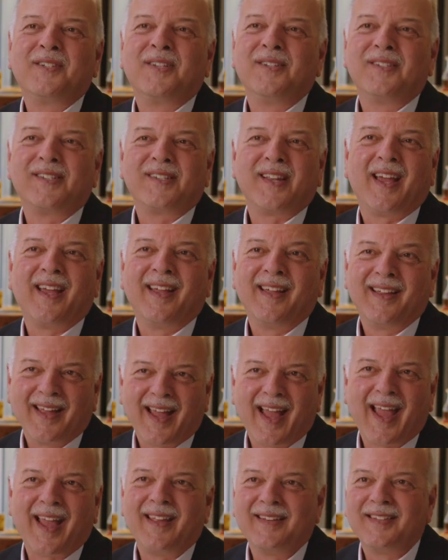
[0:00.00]
to say,
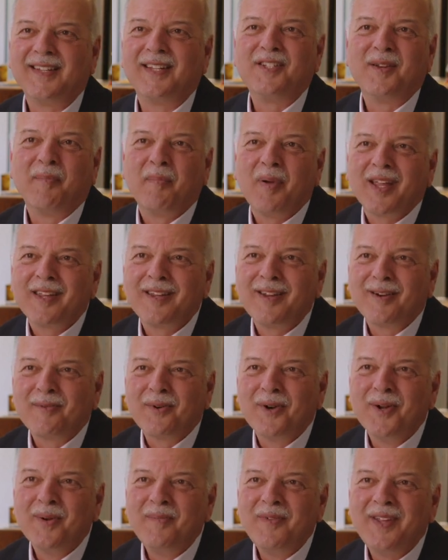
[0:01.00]
hey, did you pick your
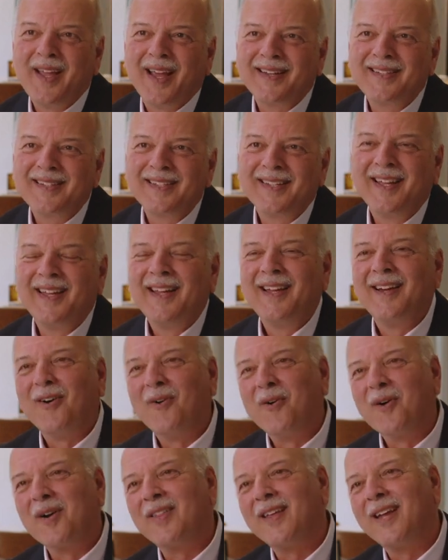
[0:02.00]
room yet?
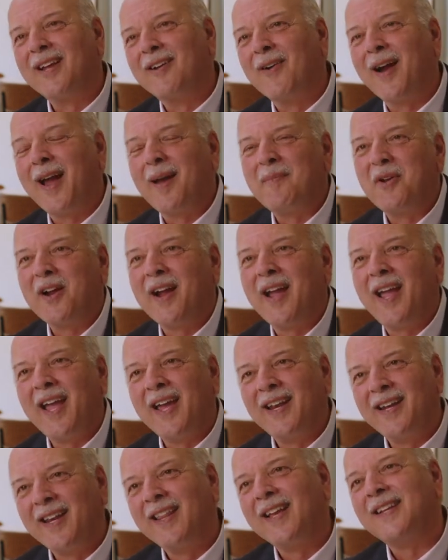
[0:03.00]
Or they grab your
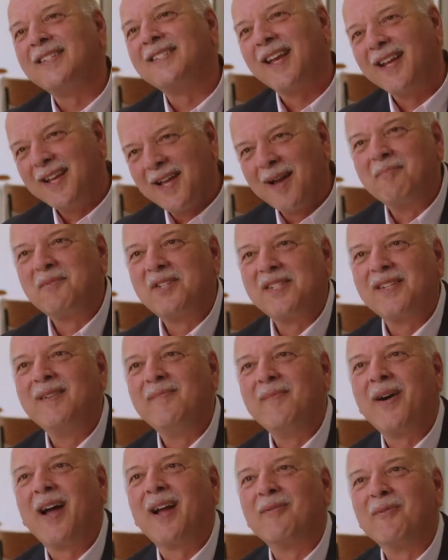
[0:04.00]
hand and they say, come see
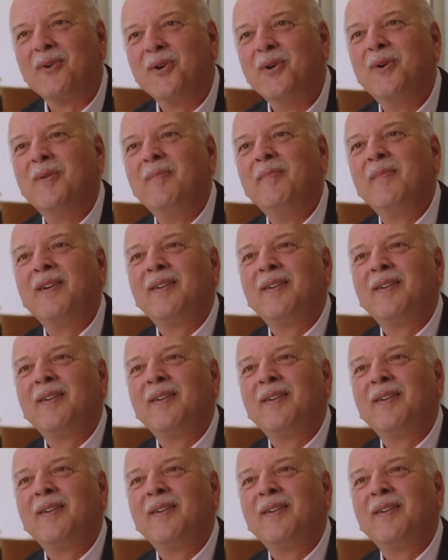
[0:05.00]
my room,